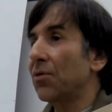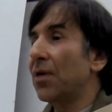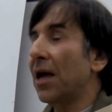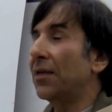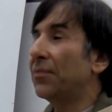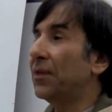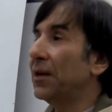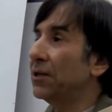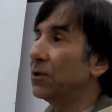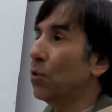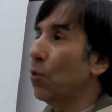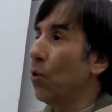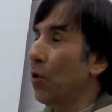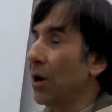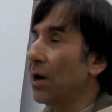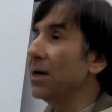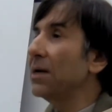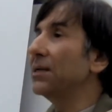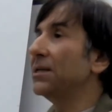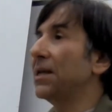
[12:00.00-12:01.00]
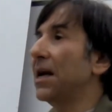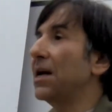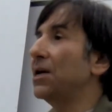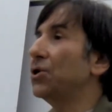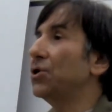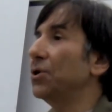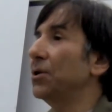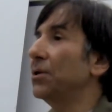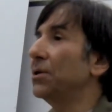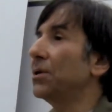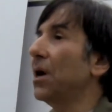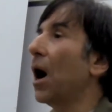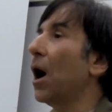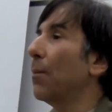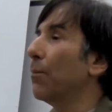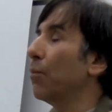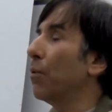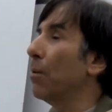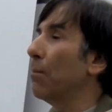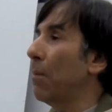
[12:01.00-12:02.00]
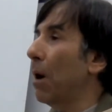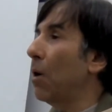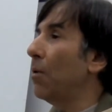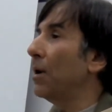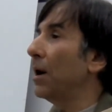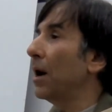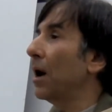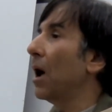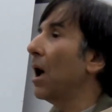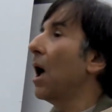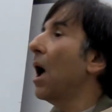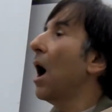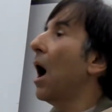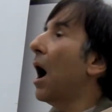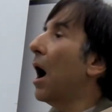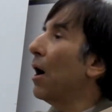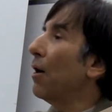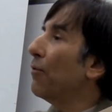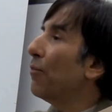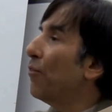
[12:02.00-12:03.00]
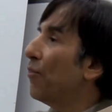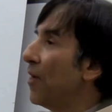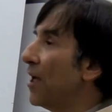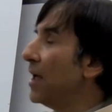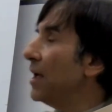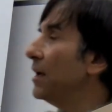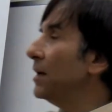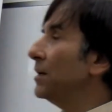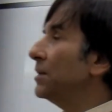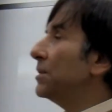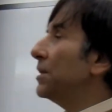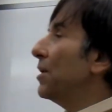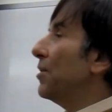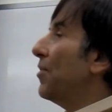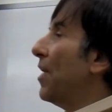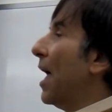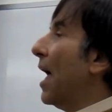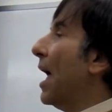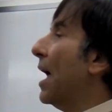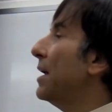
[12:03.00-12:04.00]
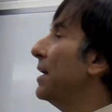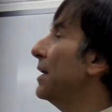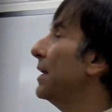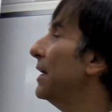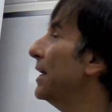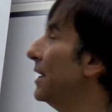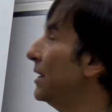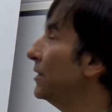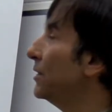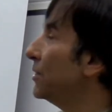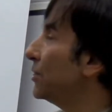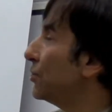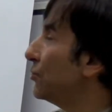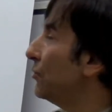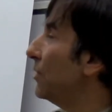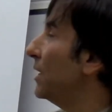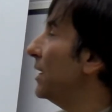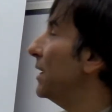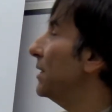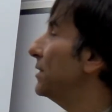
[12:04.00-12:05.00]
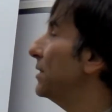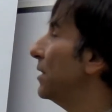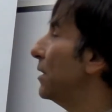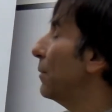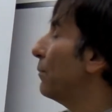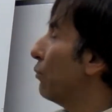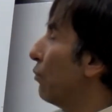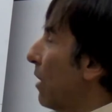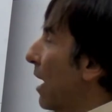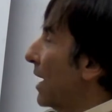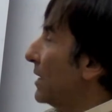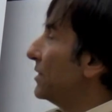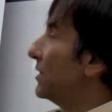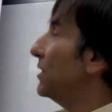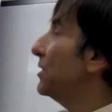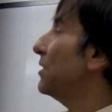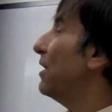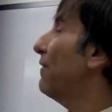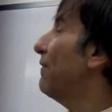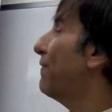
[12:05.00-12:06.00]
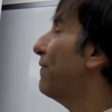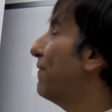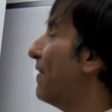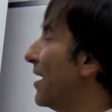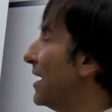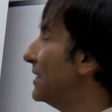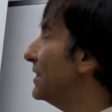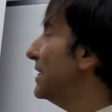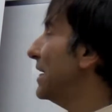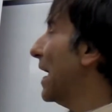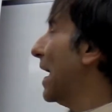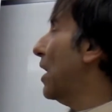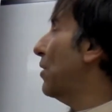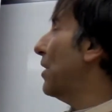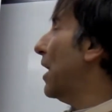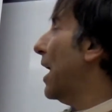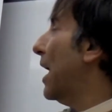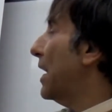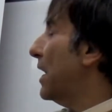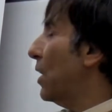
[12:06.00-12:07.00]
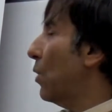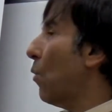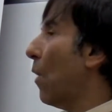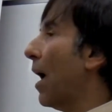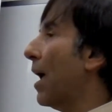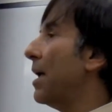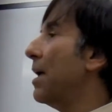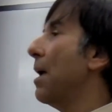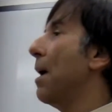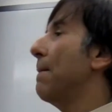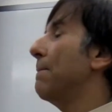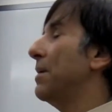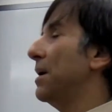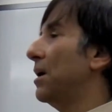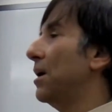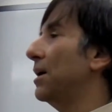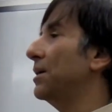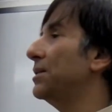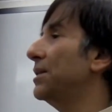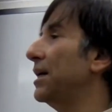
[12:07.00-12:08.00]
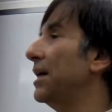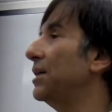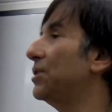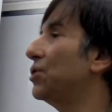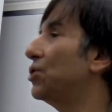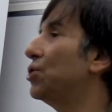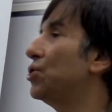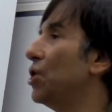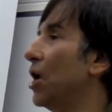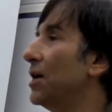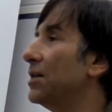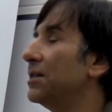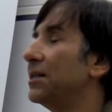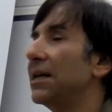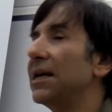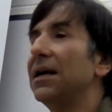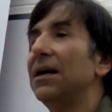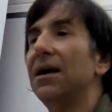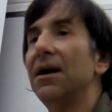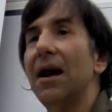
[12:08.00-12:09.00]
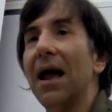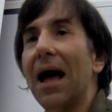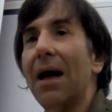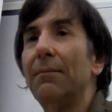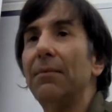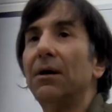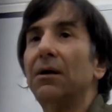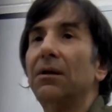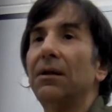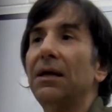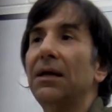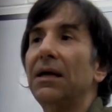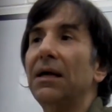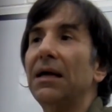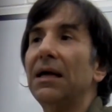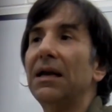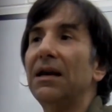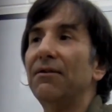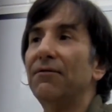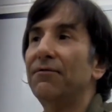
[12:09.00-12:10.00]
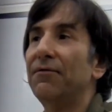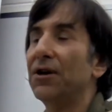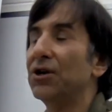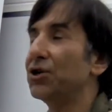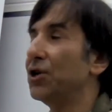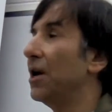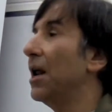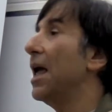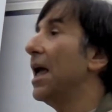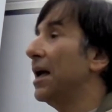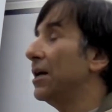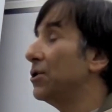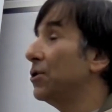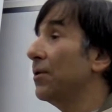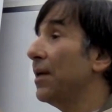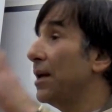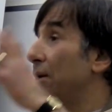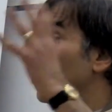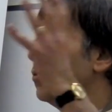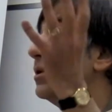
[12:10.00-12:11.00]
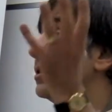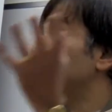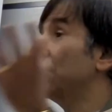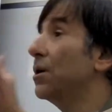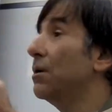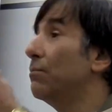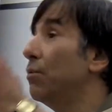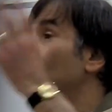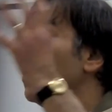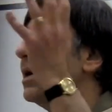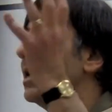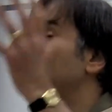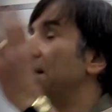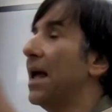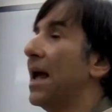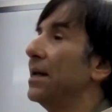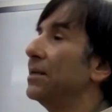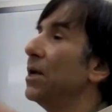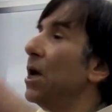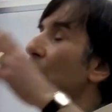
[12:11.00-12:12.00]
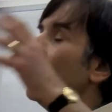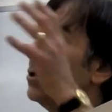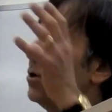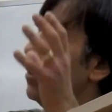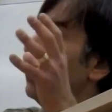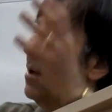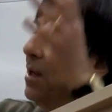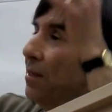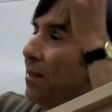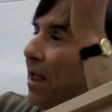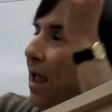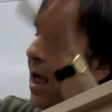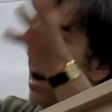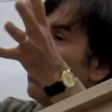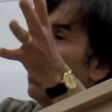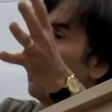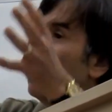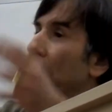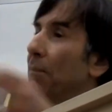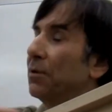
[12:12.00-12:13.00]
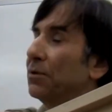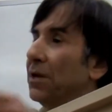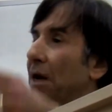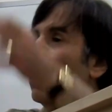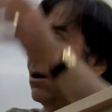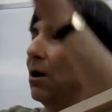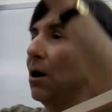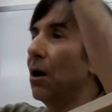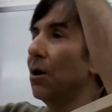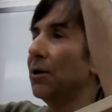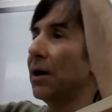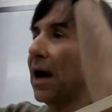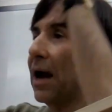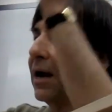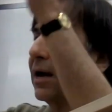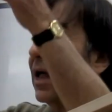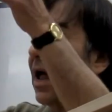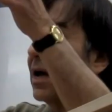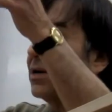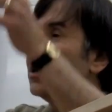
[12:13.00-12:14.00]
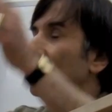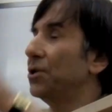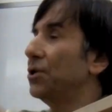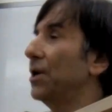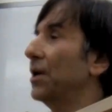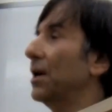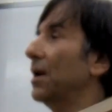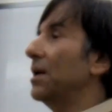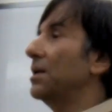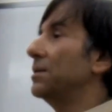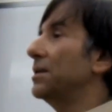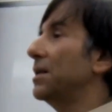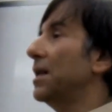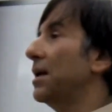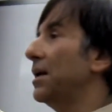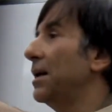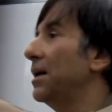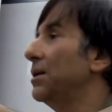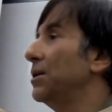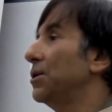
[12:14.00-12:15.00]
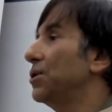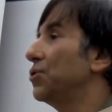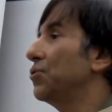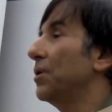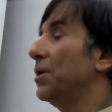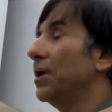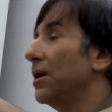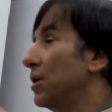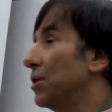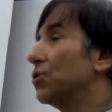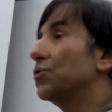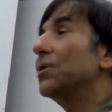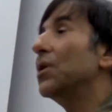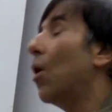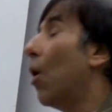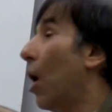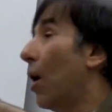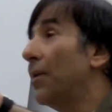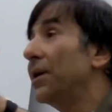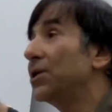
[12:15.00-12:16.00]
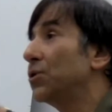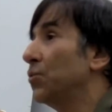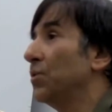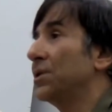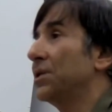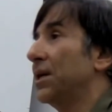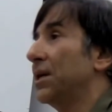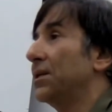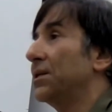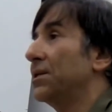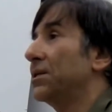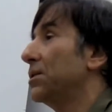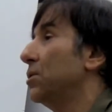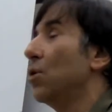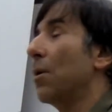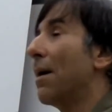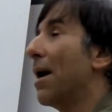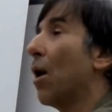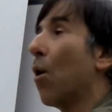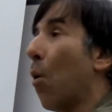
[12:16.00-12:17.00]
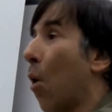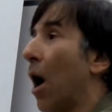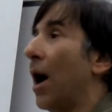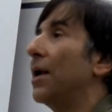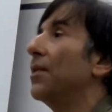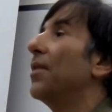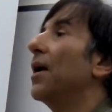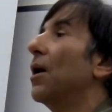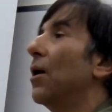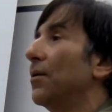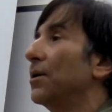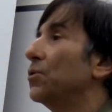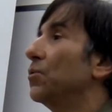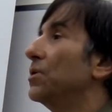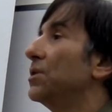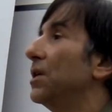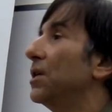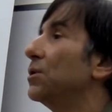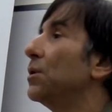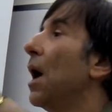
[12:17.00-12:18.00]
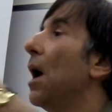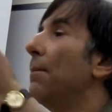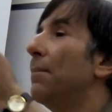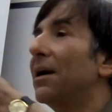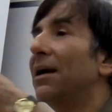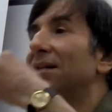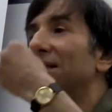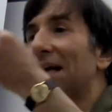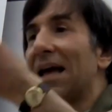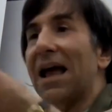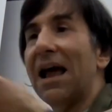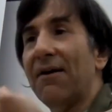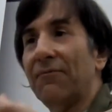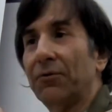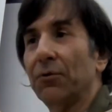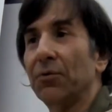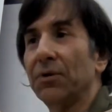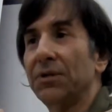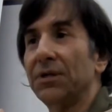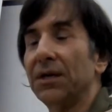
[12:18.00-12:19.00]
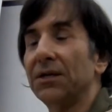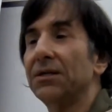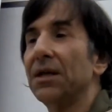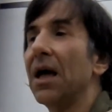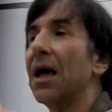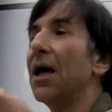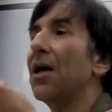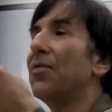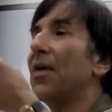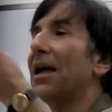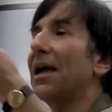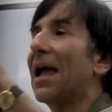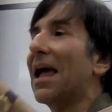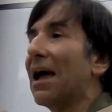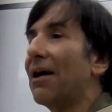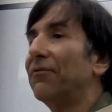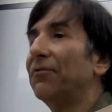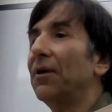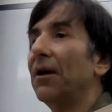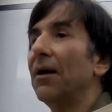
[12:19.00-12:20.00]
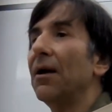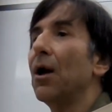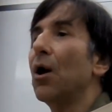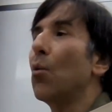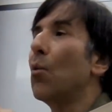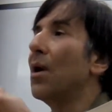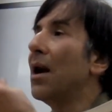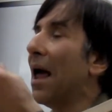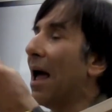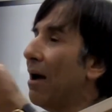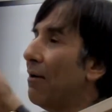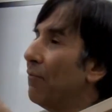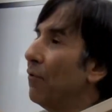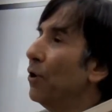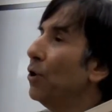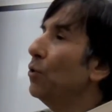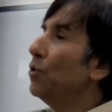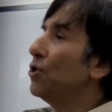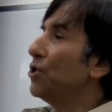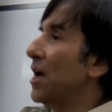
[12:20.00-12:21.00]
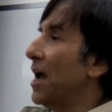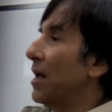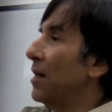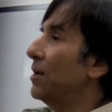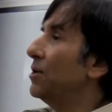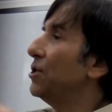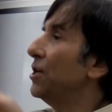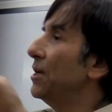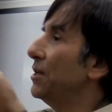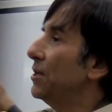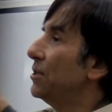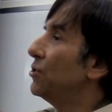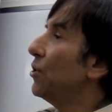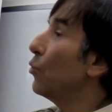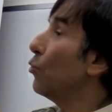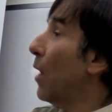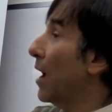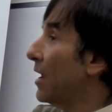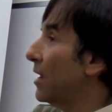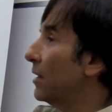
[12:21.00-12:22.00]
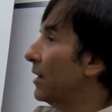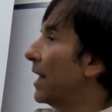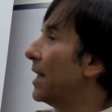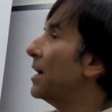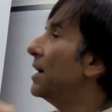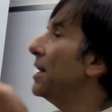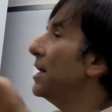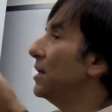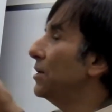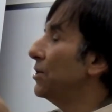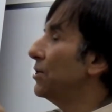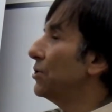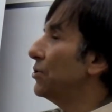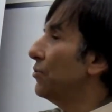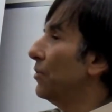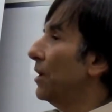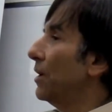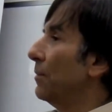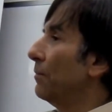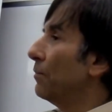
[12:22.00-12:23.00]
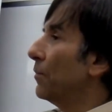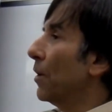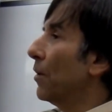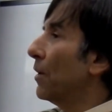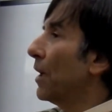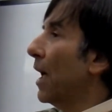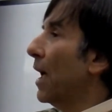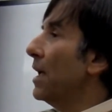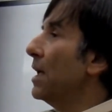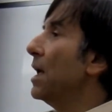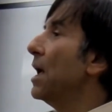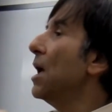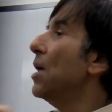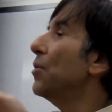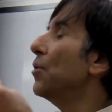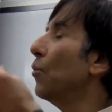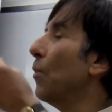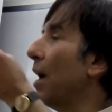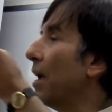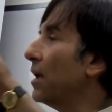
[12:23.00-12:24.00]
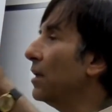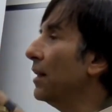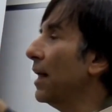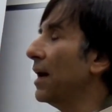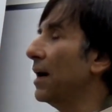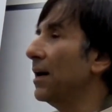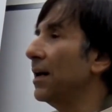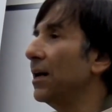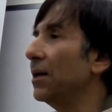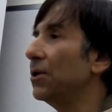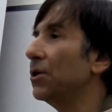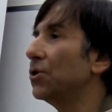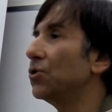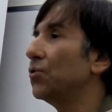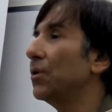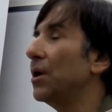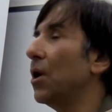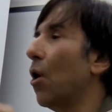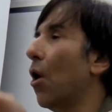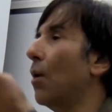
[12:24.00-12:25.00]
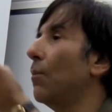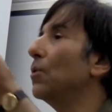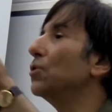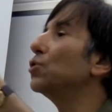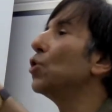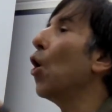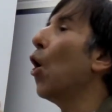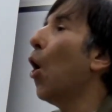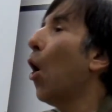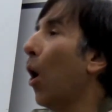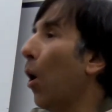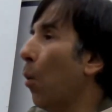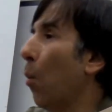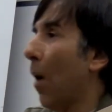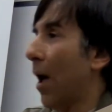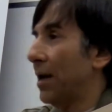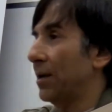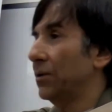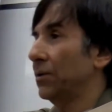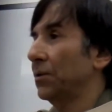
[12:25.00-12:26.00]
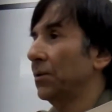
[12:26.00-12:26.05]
that these organizations are promoting are things that industry is in the process of phasing out anyway because it's just economically inefficient. And so they do this kabuki dance. So the animal people say, oh, you gotta gas the chickens. And then industry always resists, no matter what, they always resist because they have to resist. They have to, whenever you challenge industry, a regulated industry, okay? The regulated industry almost always